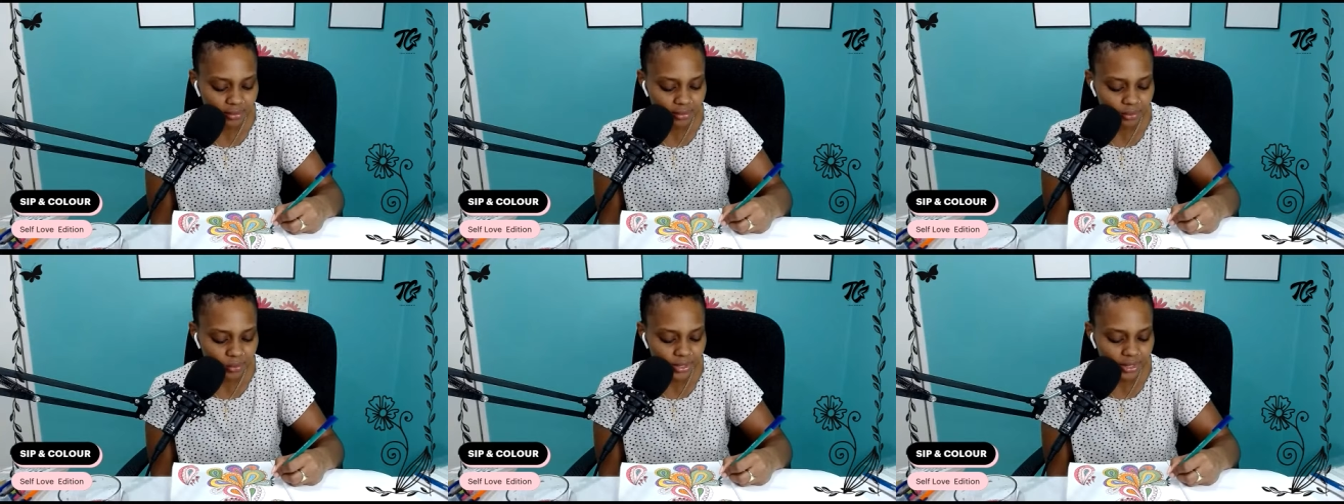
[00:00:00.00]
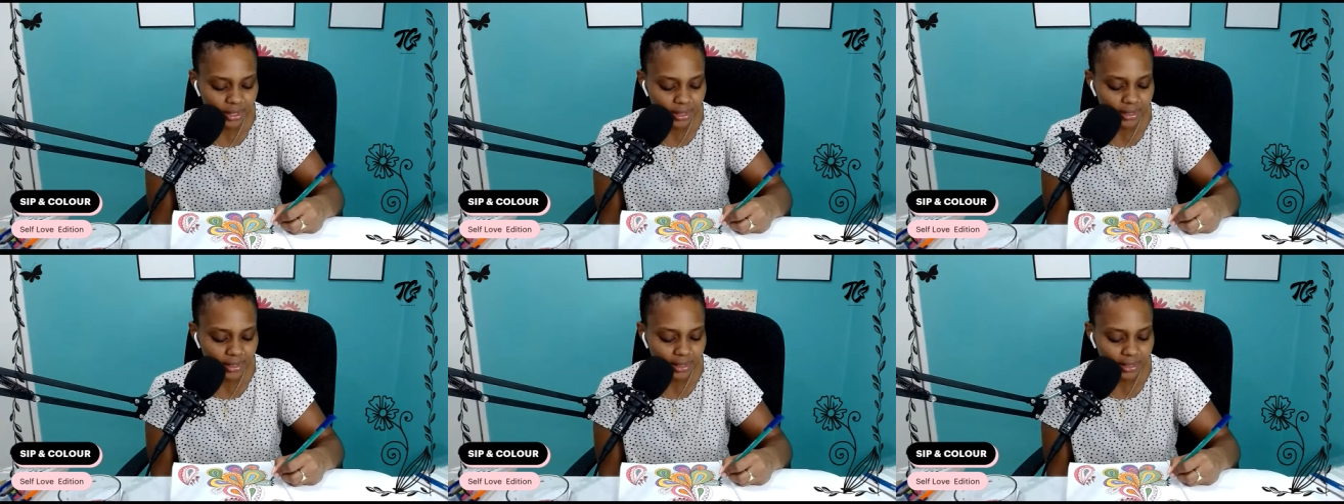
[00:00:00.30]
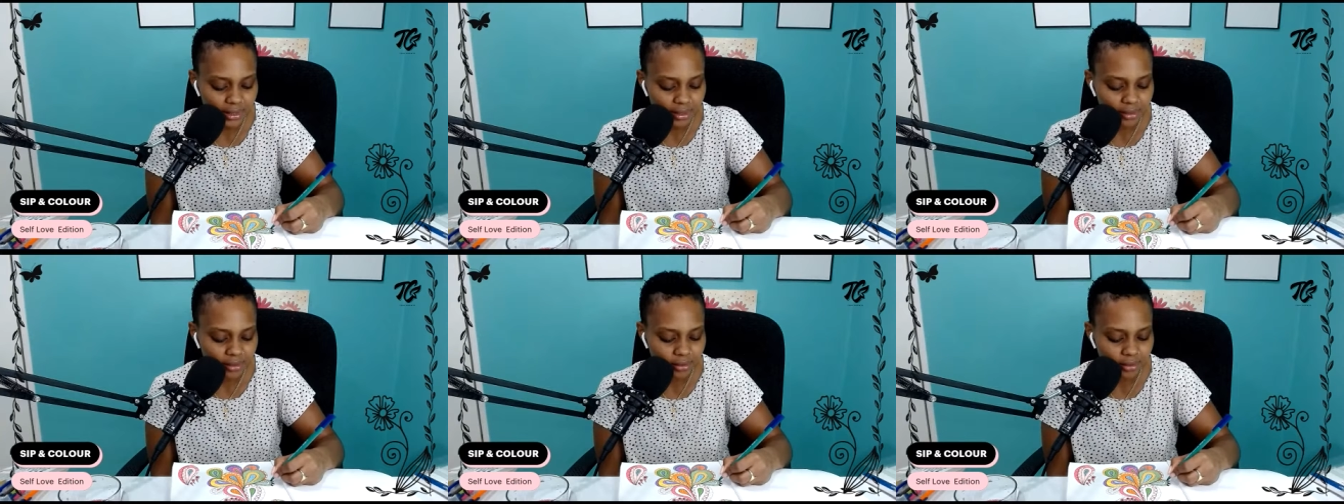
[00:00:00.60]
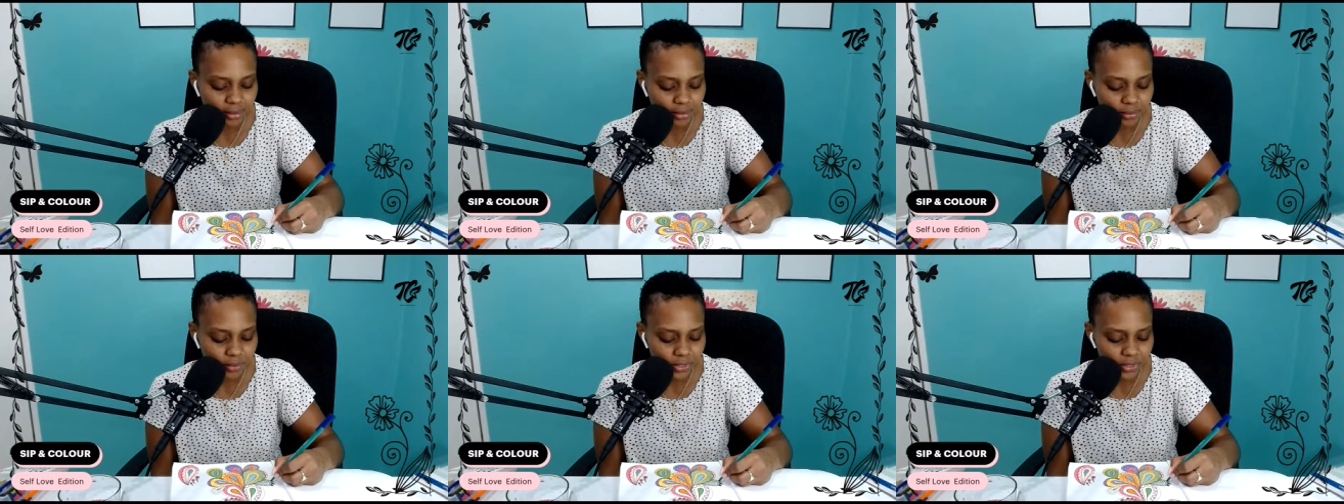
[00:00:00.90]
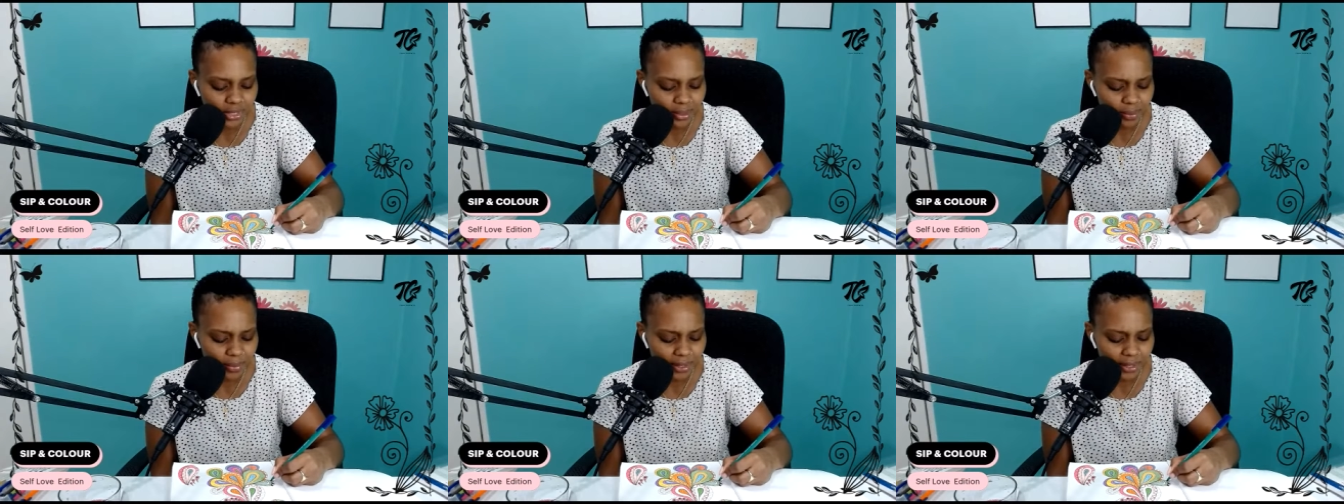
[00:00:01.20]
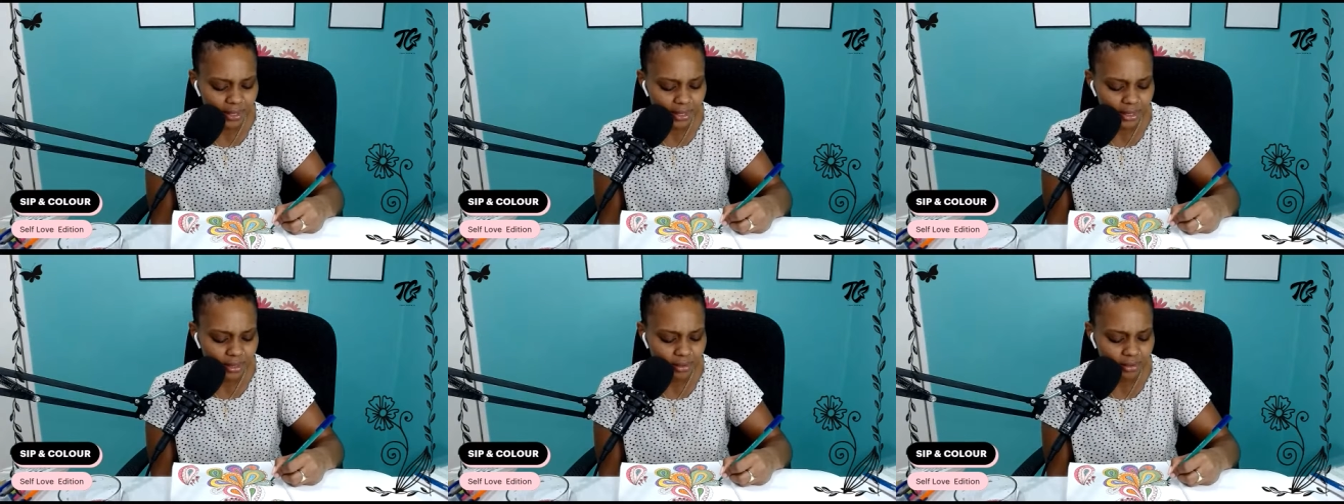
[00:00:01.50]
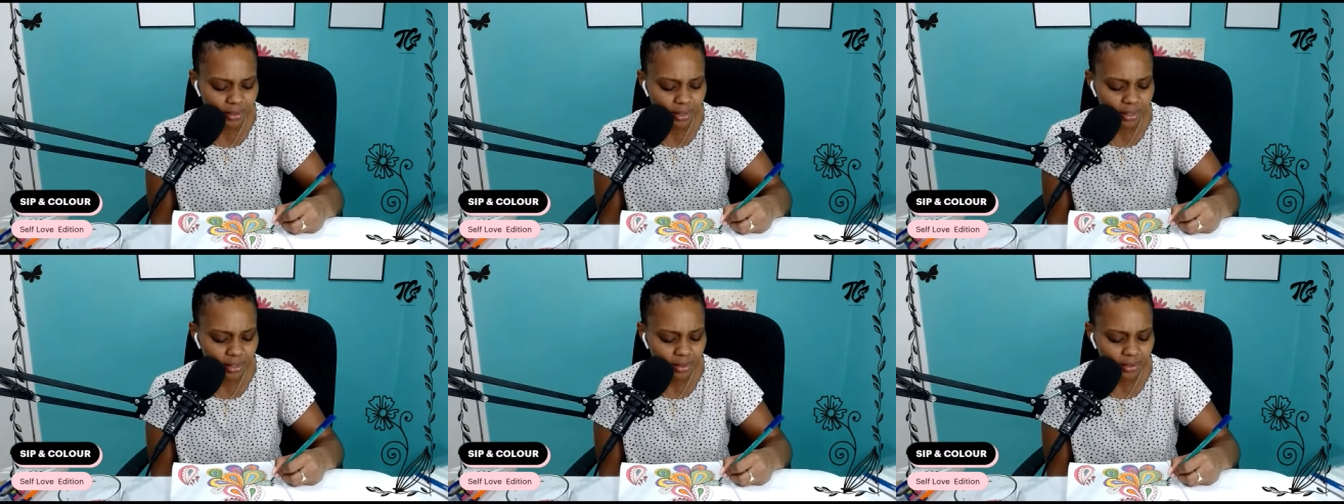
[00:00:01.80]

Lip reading: What's your need? What you're missing?